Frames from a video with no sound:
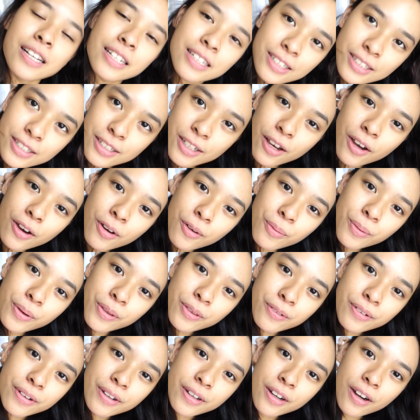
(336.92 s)
So
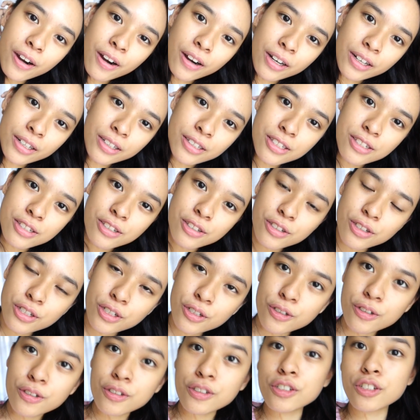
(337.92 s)
with regards
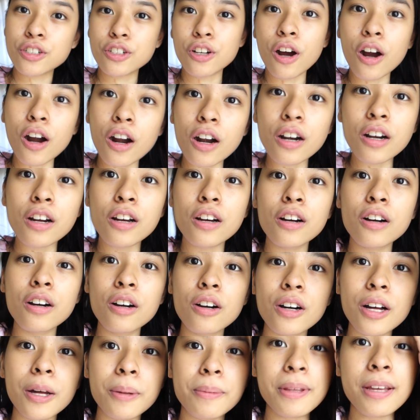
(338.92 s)
to
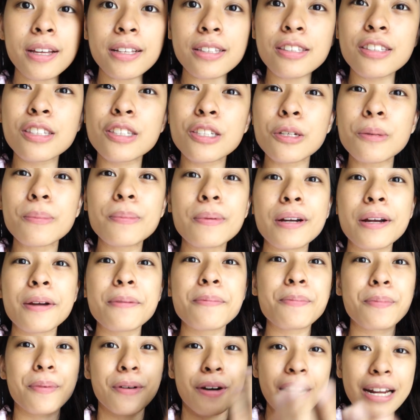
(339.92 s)
charcoal, I'm not super
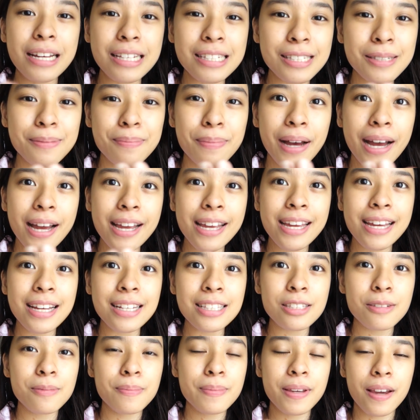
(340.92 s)
impressed by
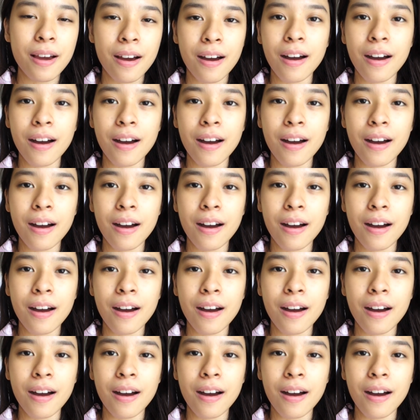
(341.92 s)
it, to be